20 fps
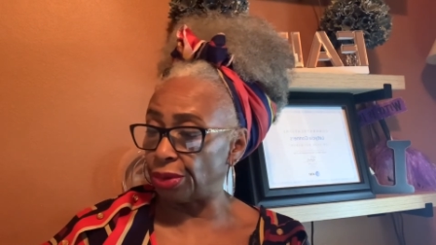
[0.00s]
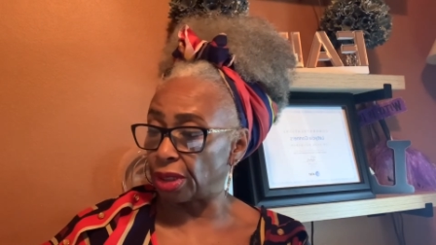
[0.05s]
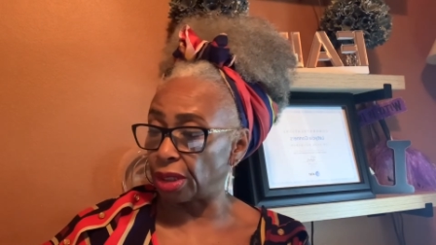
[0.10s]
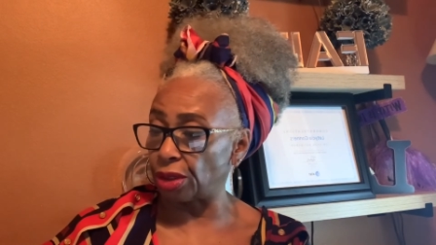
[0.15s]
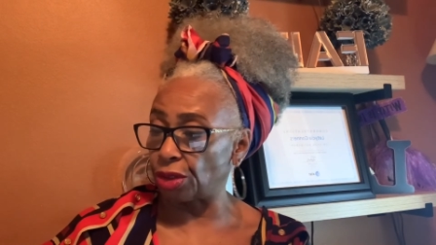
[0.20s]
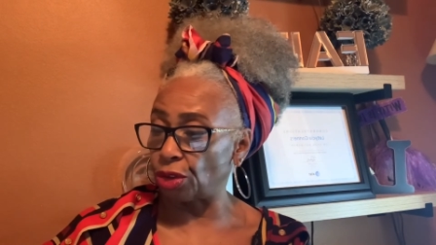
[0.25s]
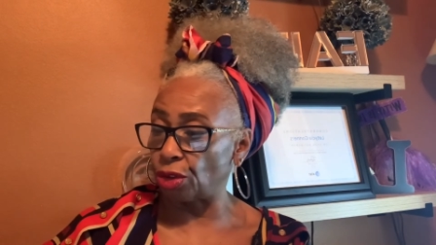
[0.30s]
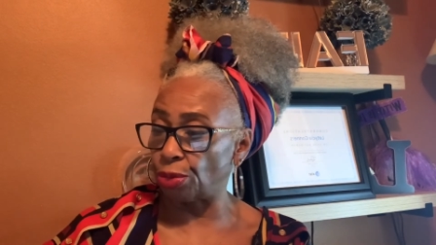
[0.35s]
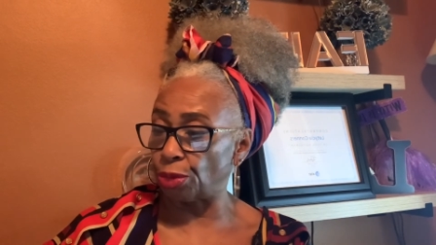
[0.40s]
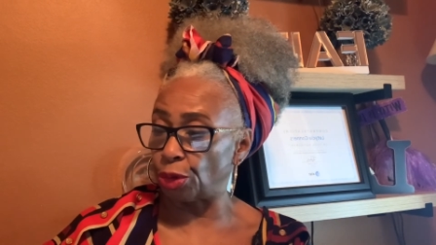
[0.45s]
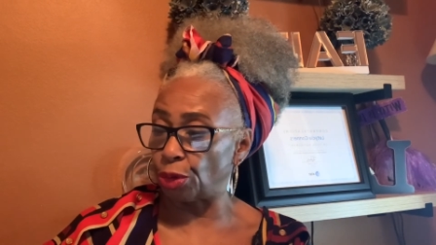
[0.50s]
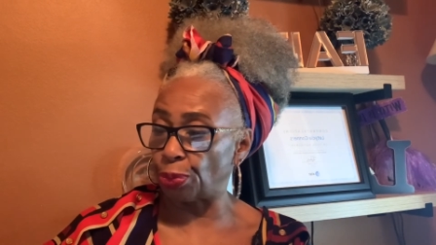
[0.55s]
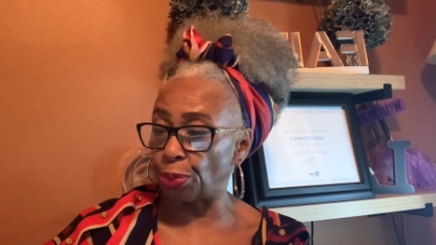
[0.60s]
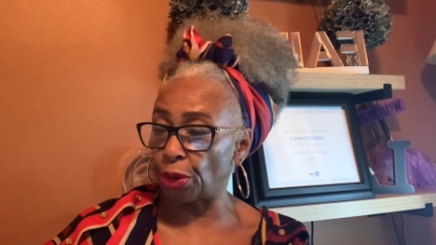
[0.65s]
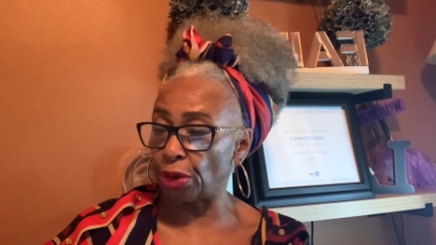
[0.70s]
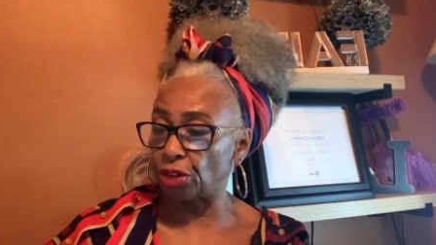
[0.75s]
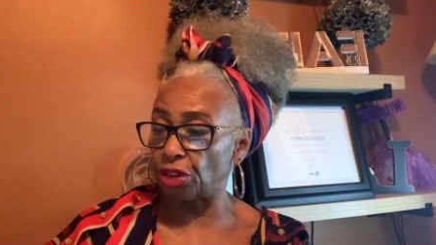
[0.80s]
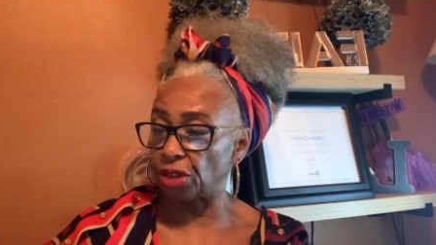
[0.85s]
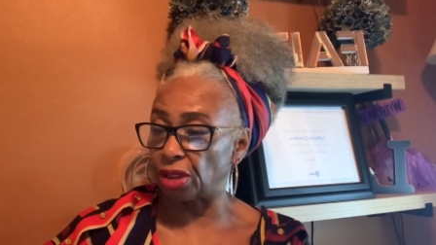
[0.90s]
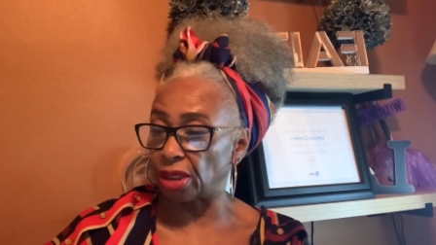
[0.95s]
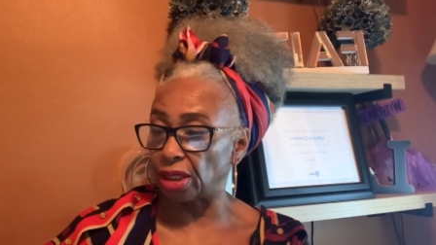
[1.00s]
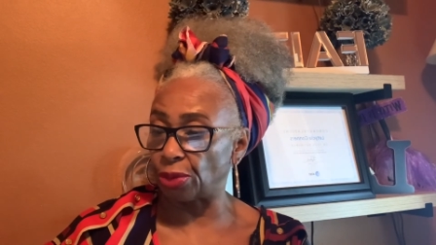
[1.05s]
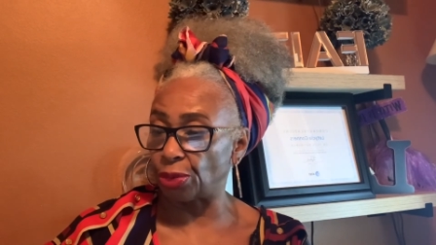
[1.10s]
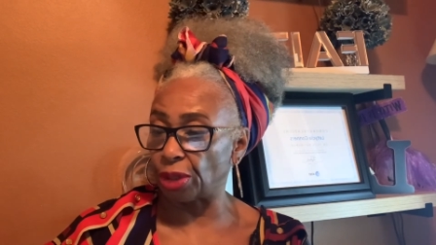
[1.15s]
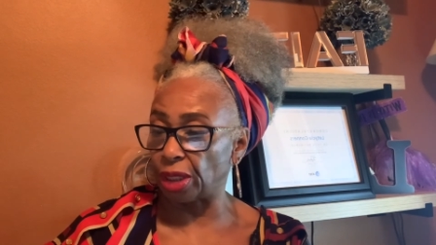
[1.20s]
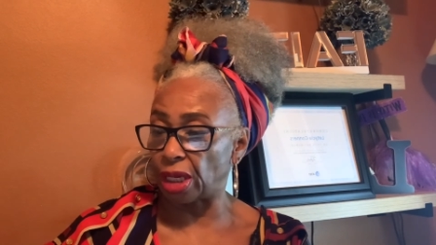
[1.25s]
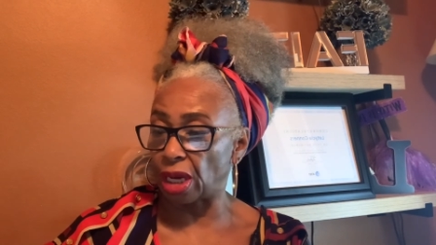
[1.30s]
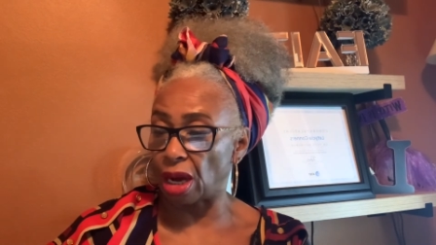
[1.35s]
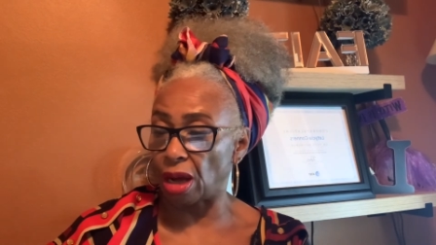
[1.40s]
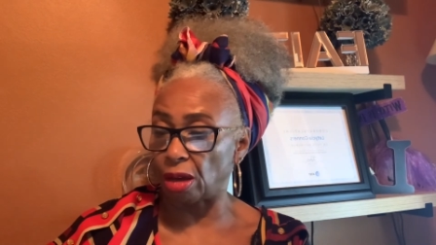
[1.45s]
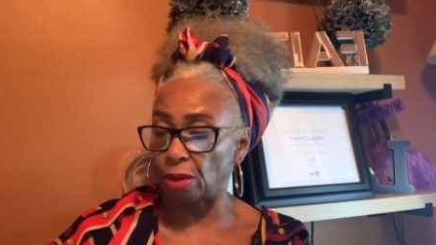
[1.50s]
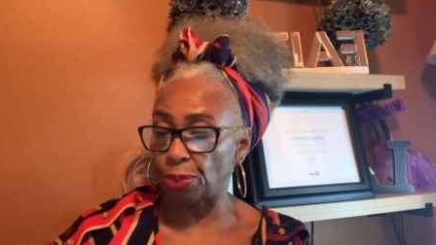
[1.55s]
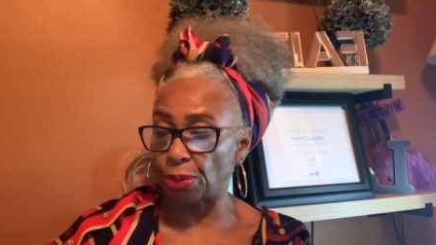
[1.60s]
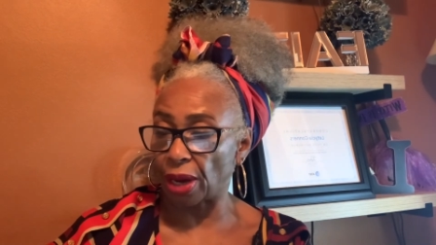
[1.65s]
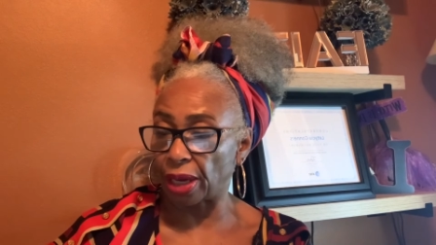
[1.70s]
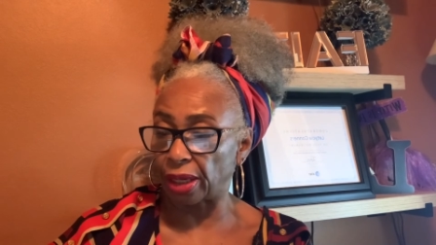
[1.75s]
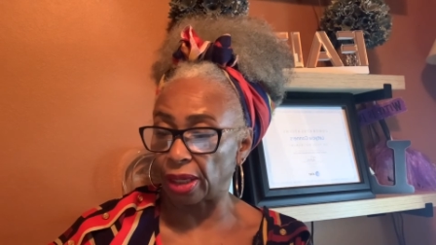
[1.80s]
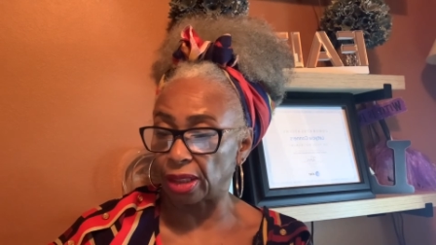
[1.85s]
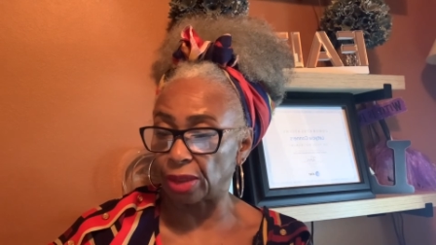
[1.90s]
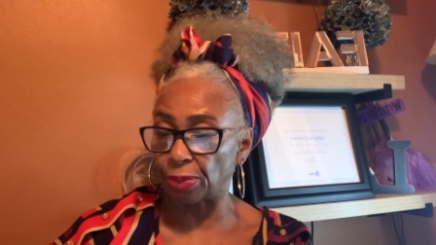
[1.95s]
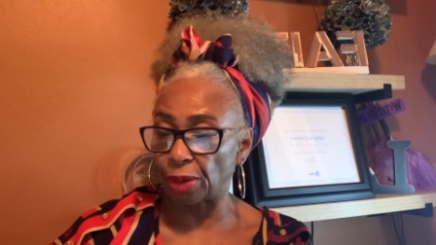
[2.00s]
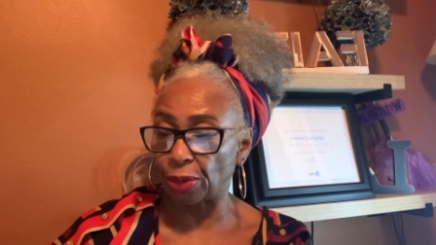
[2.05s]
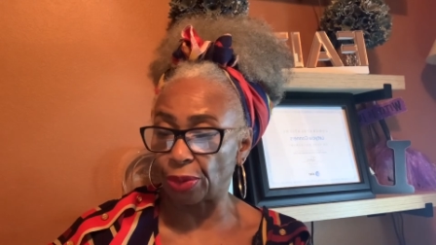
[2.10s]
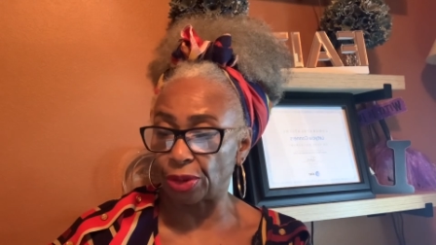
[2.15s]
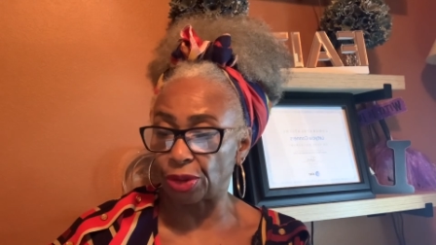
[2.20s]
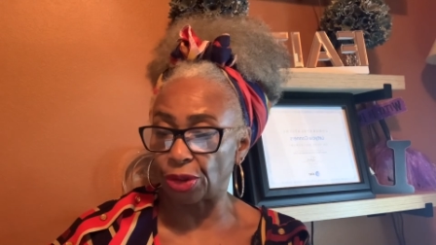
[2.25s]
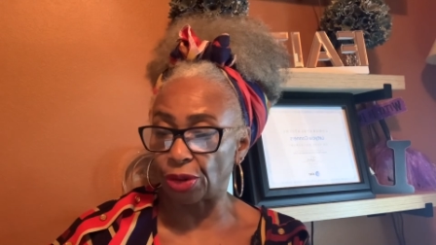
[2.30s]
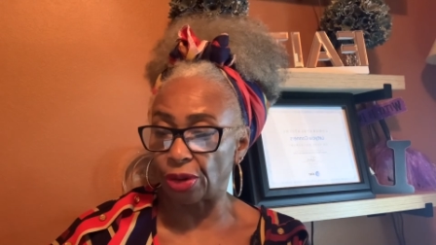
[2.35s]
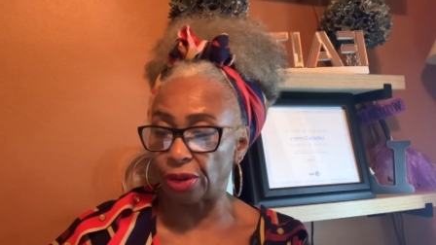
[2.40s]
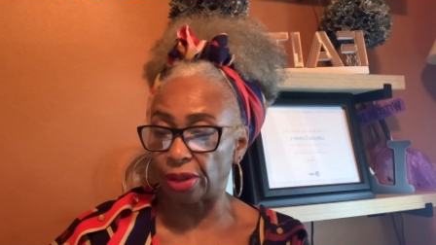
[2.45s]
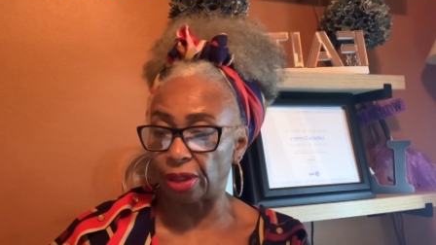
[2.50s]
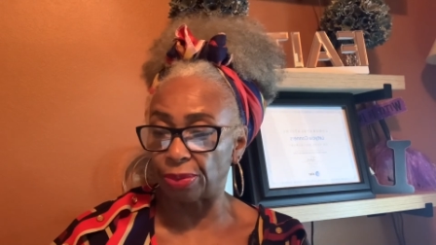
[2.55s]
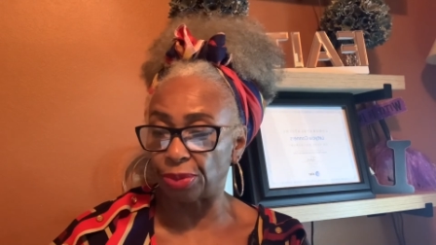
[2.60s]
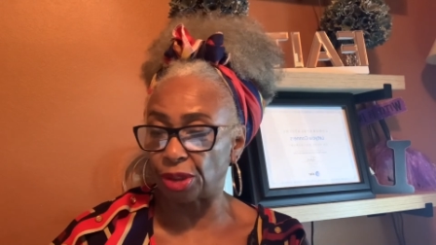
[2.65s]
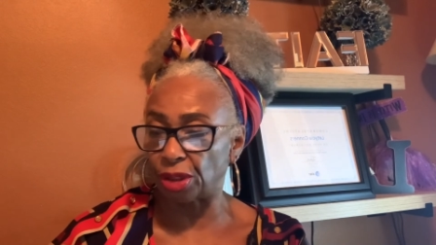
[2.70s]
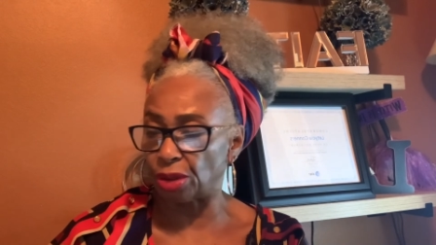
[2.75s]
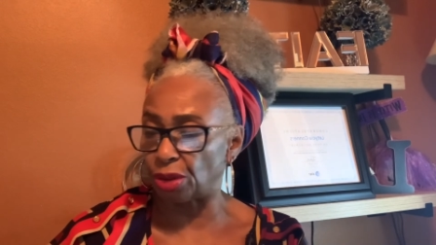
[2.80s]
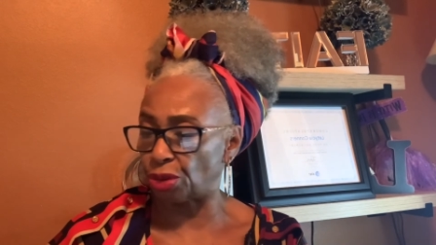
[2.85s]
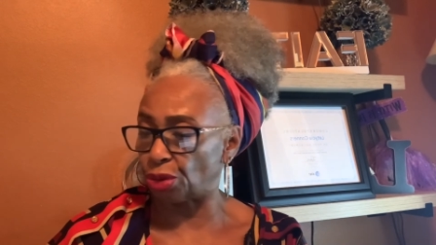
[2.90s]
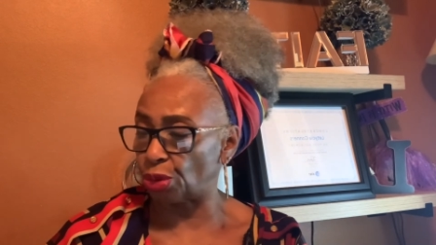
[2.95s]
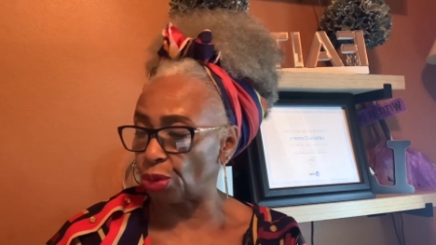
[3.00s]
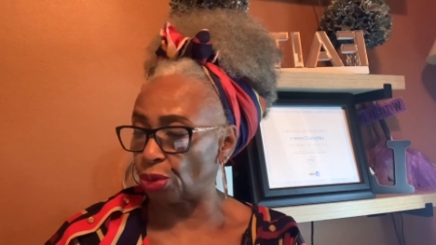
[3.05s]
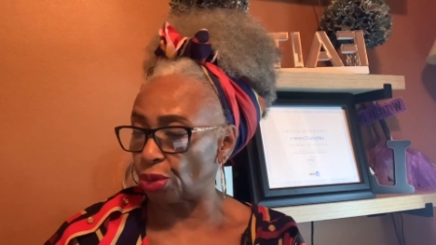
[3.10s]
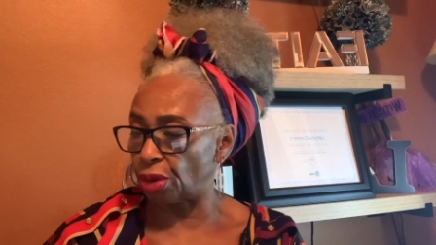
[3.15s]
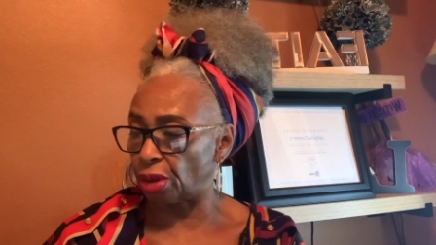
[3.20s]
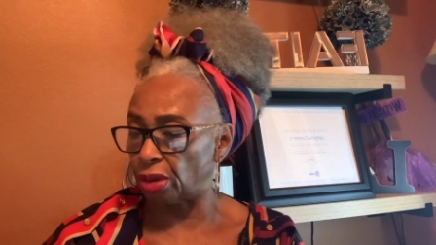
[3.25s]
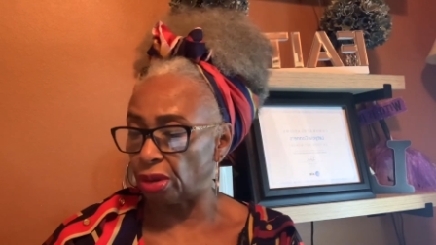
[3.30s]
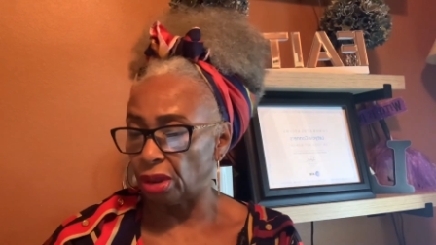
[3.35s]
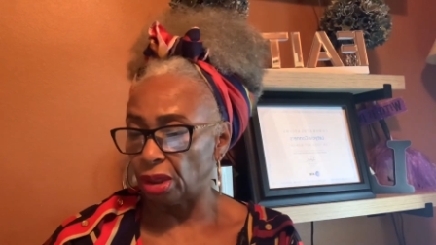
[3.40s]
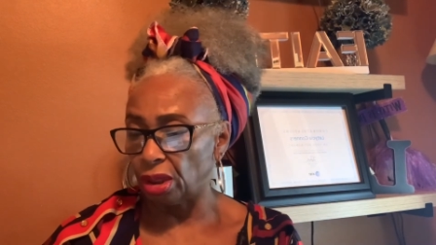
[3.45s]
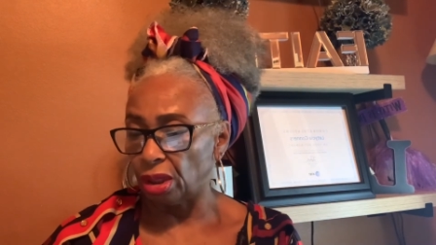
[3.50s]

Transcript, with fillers: consumer who purchased the recalled products may return them to the store